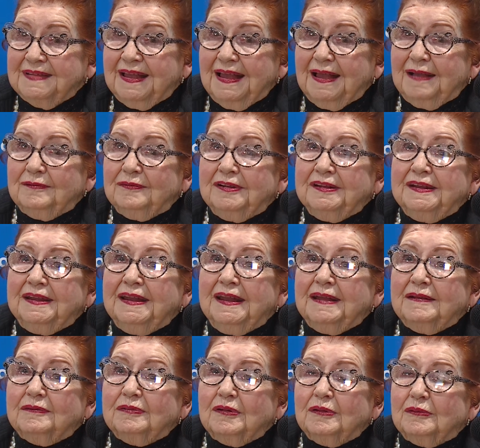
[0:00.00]
And we
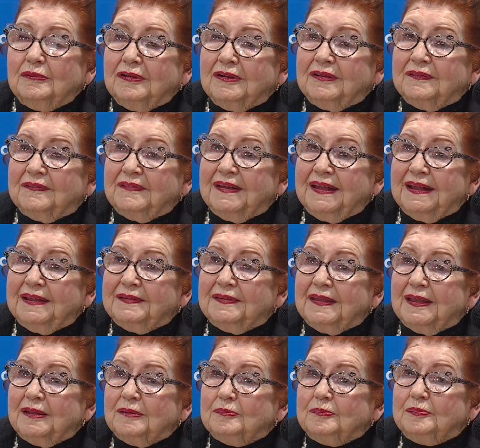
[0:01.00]
never would have had
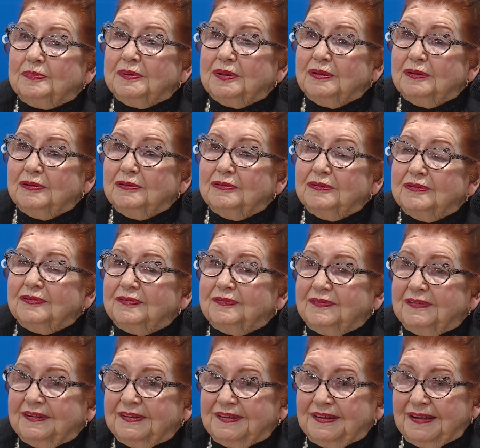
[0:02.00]
that
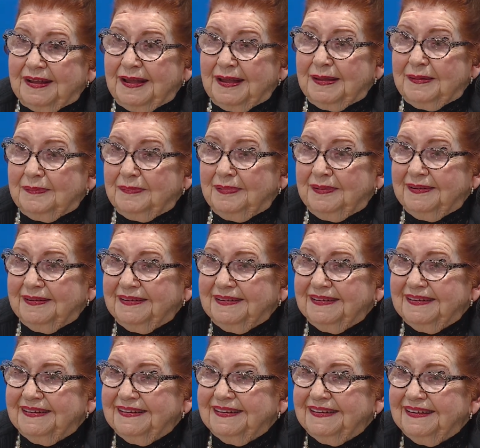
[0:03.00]
beautiful time.
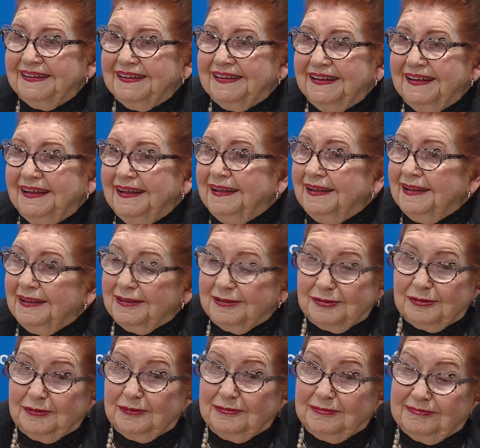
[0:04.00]

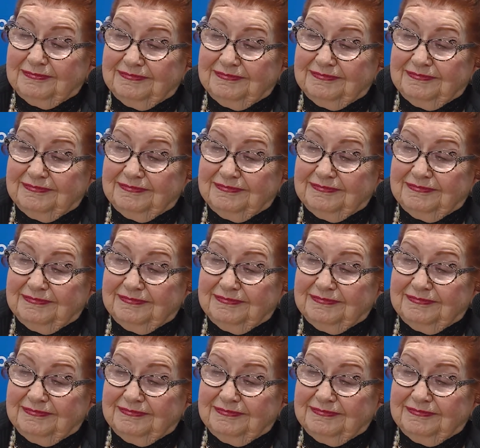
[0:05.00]
So